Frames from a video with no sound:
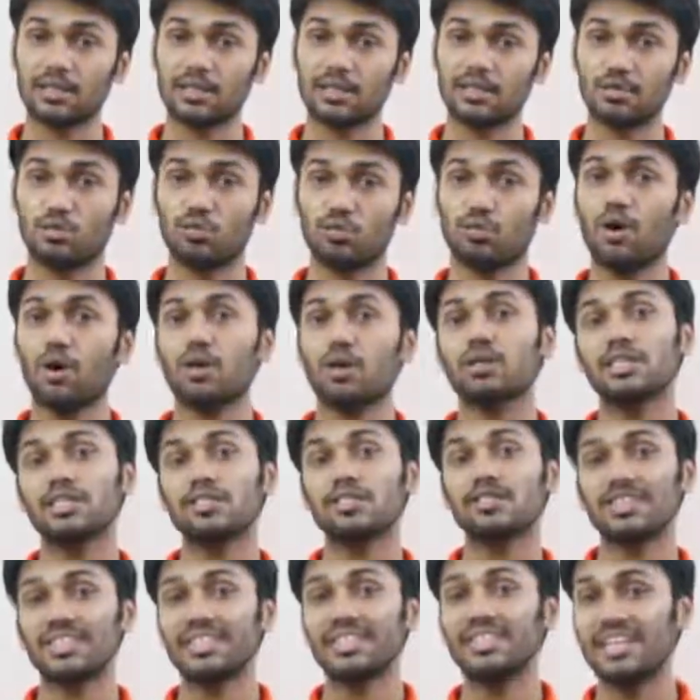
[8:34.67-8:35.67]
So what
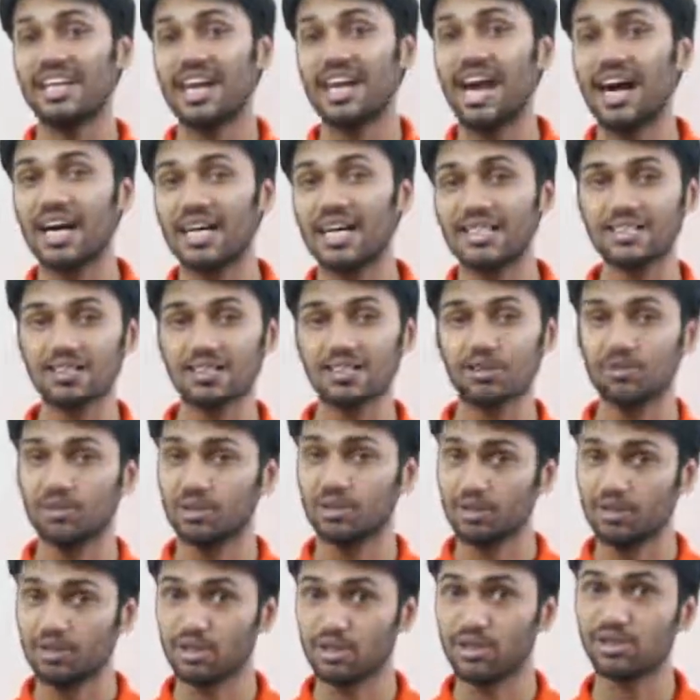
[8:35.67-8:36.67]
is the answer
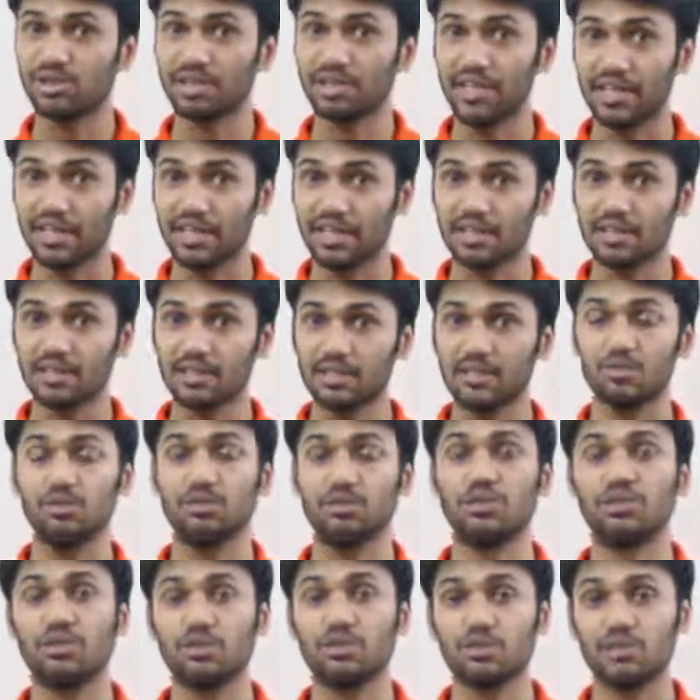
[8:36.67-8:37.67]
we're going to get?
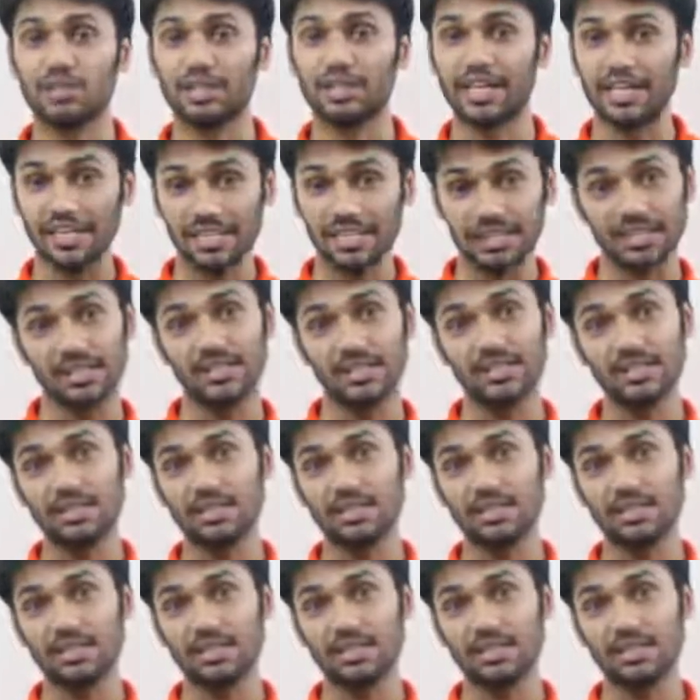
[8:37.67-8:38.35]
We're going to get